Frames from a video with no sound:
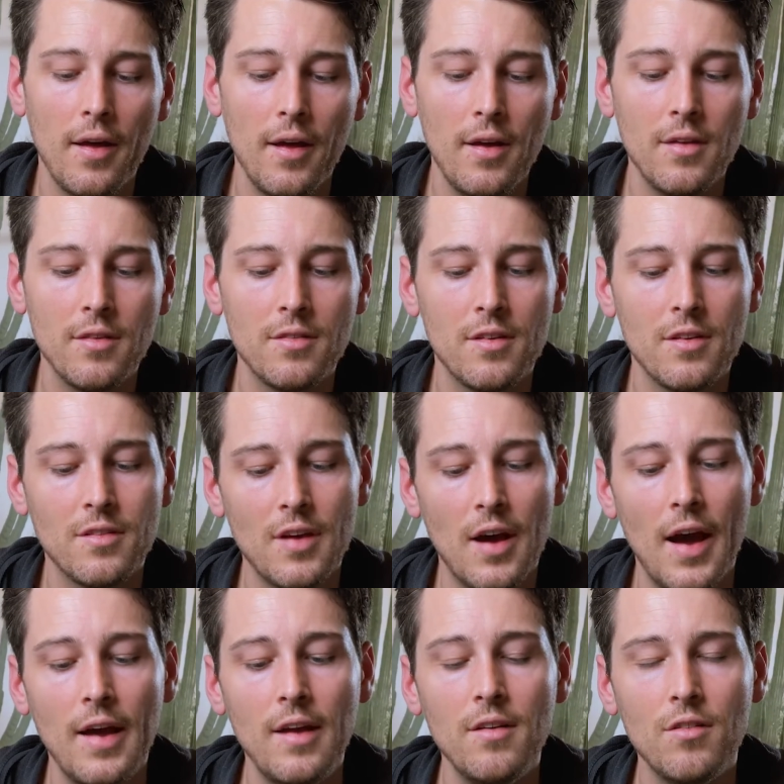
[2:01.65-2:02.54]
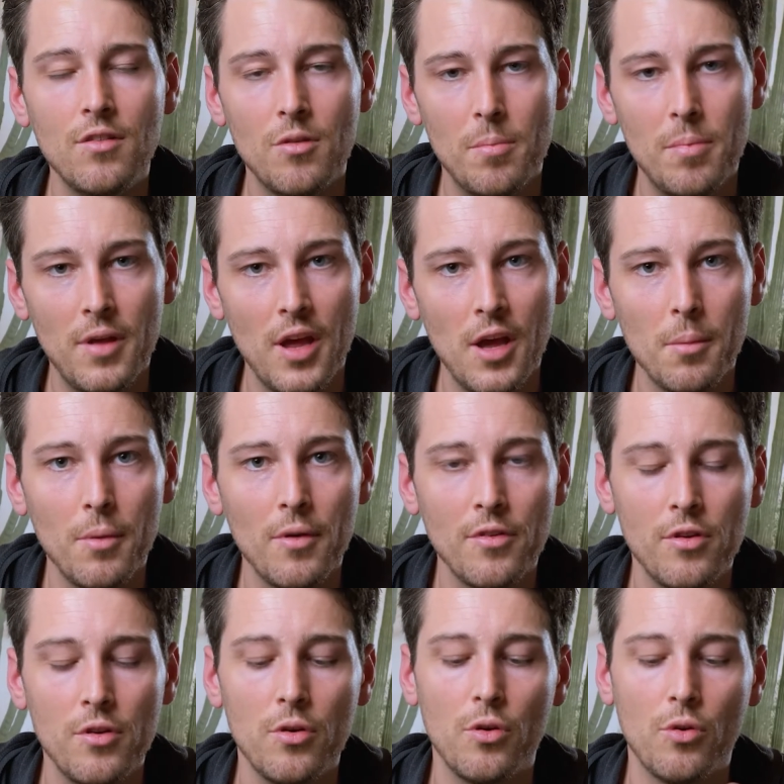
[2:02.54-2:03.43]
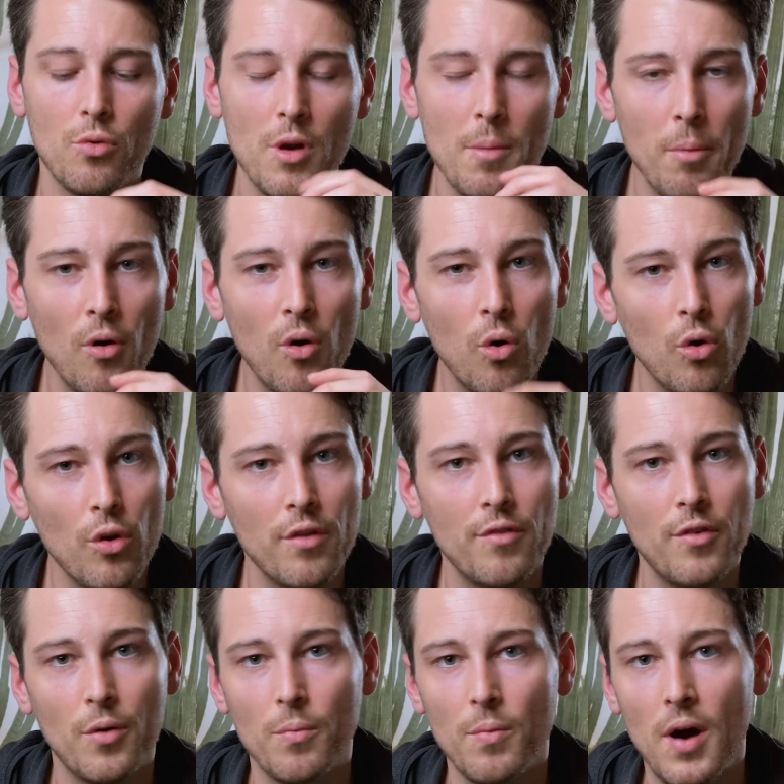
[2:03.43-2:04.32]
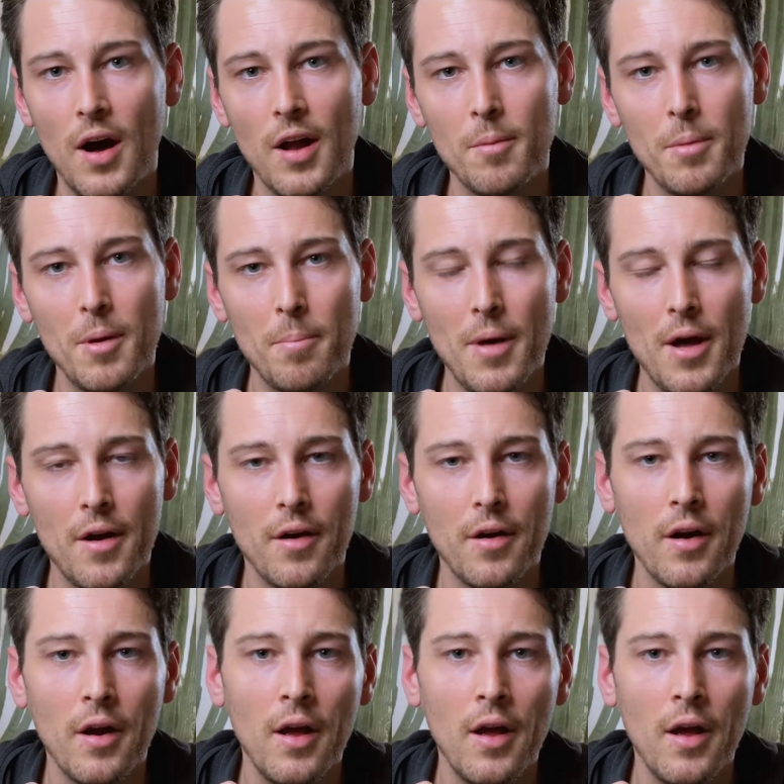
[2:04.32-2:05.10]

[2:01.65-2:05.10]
is designed to be able to grip a hold of your rod a bit better